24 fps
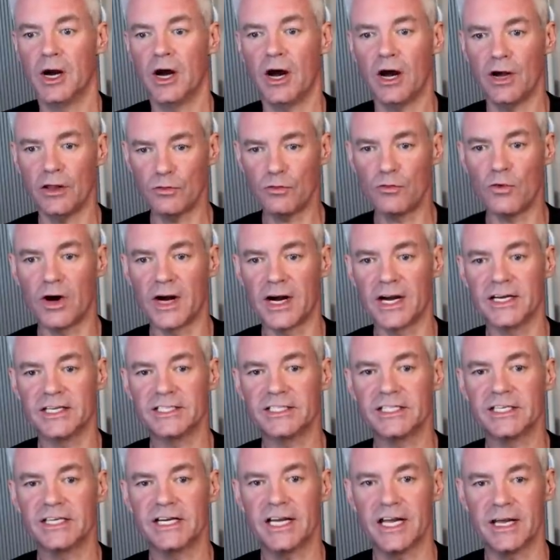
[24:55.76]

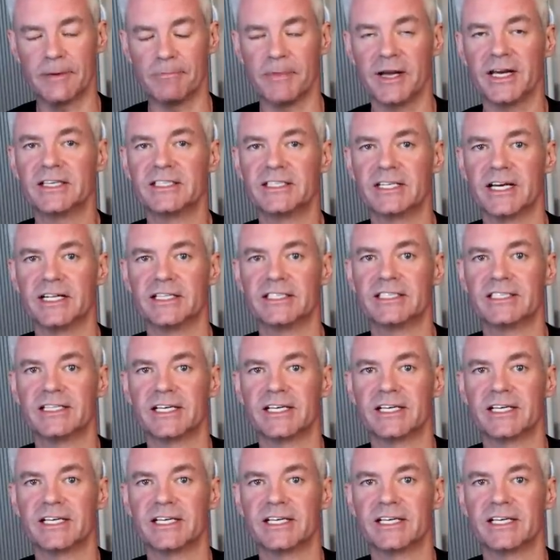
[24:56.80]
Otherwise, it makes sense